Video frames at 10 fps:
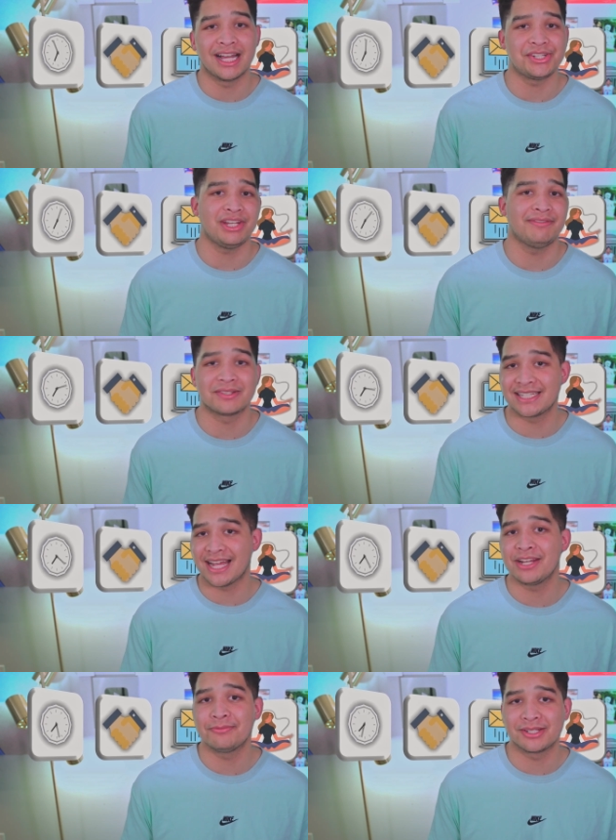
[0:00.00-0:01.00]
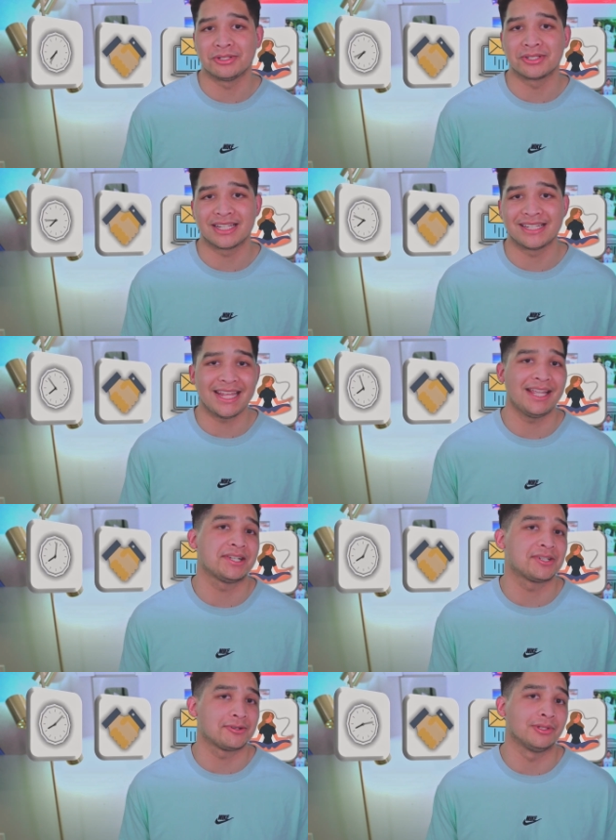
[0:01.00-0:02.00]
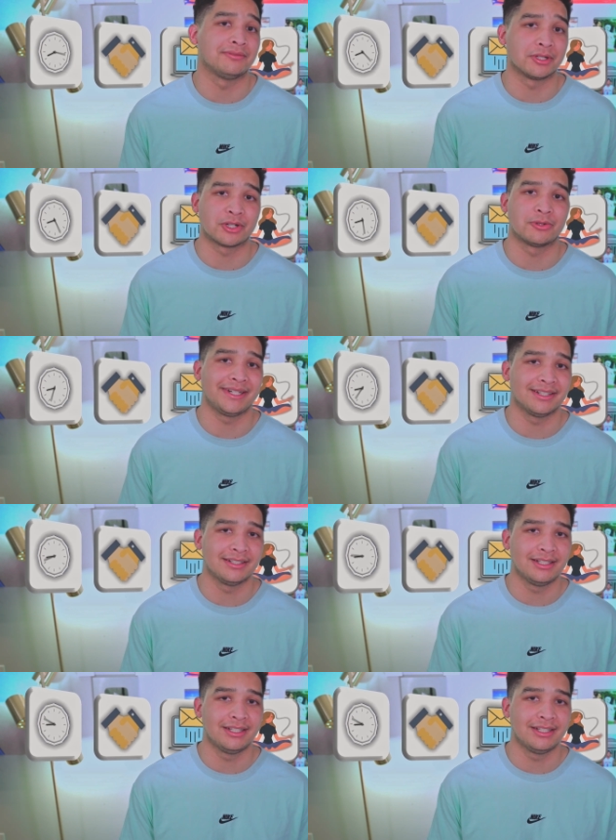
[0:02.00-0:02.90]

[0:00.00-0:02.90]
achieve outstanding results, and take control of your career.